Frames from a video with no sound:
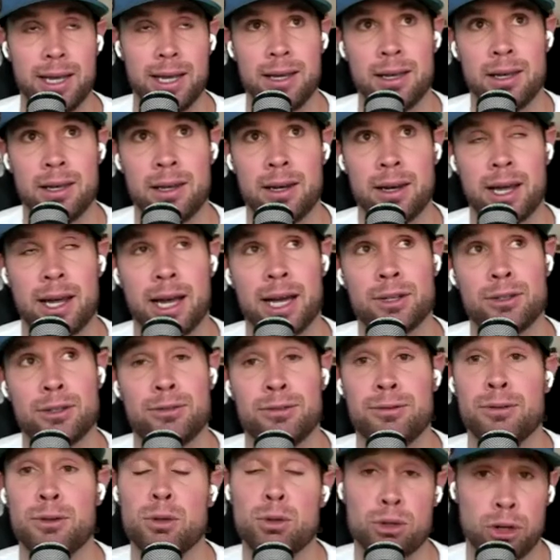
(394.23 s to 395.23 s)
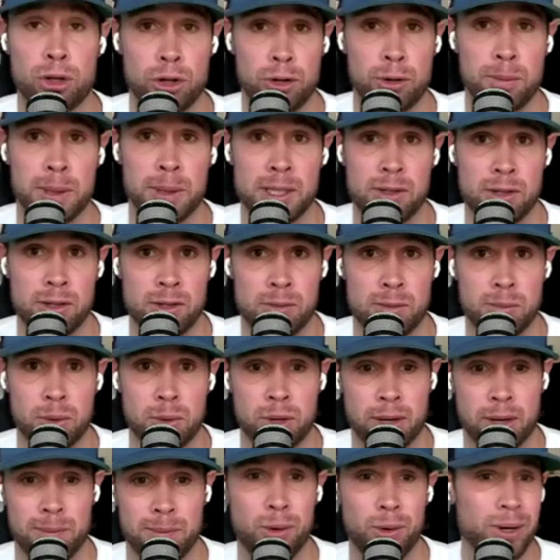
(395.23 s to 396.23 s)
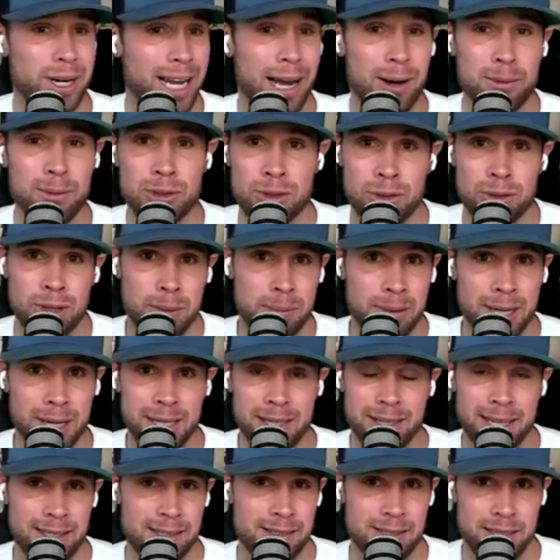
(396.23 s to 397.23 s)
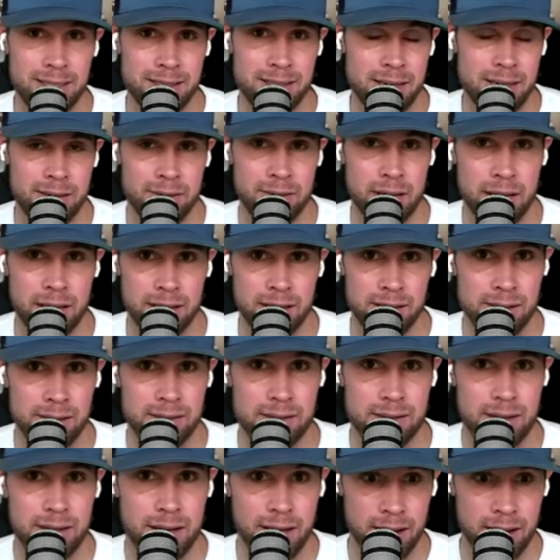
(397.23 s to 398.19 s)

in as few tournaments as more Mark has only played like 60 events.